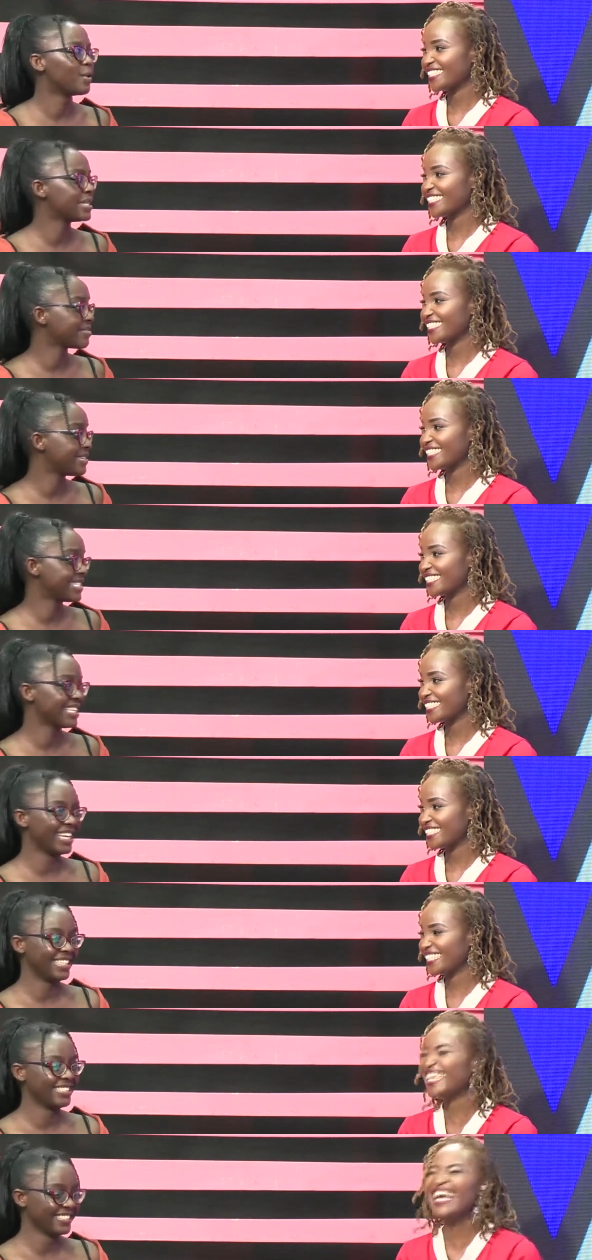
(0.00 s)

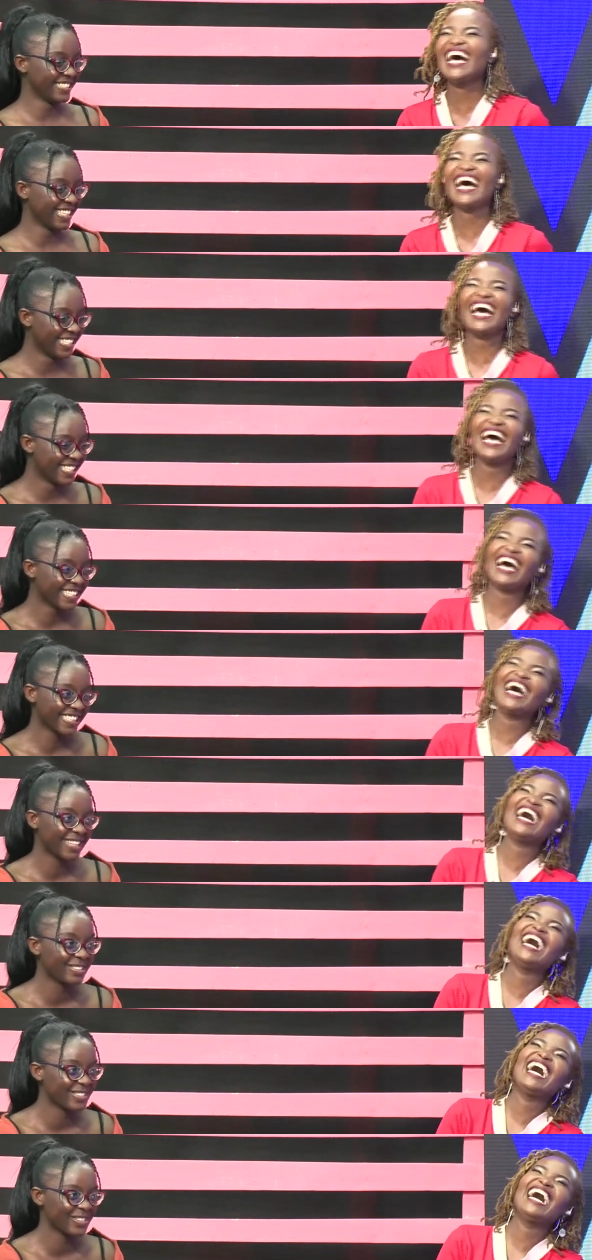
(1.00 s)
Speaker 1: 179.
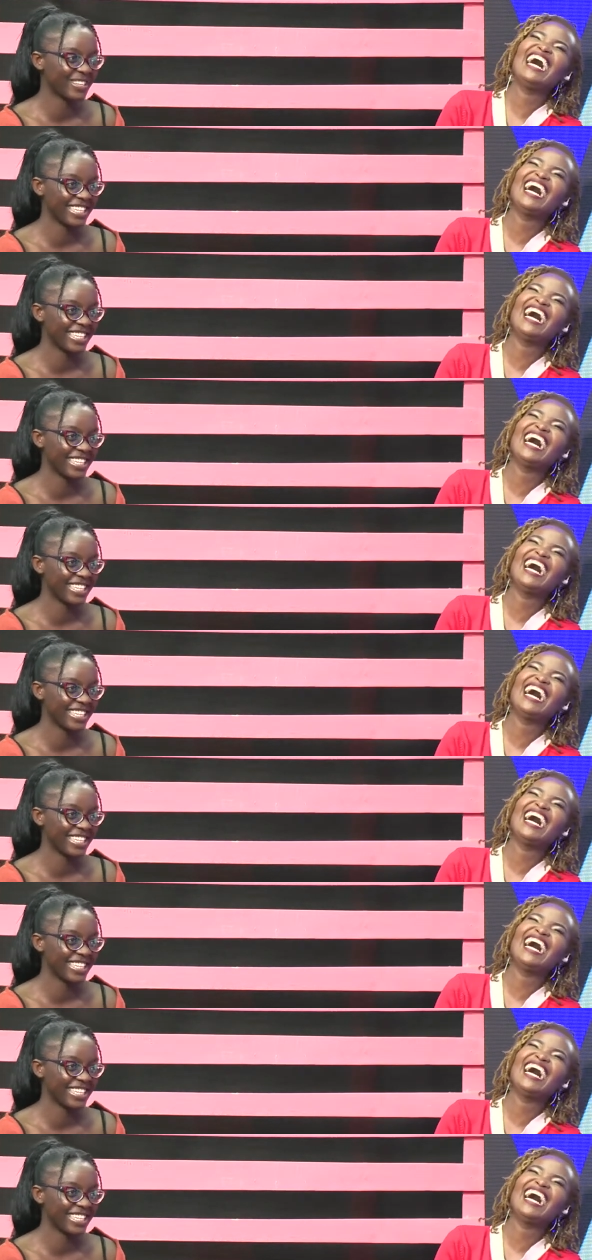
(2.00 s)
That was so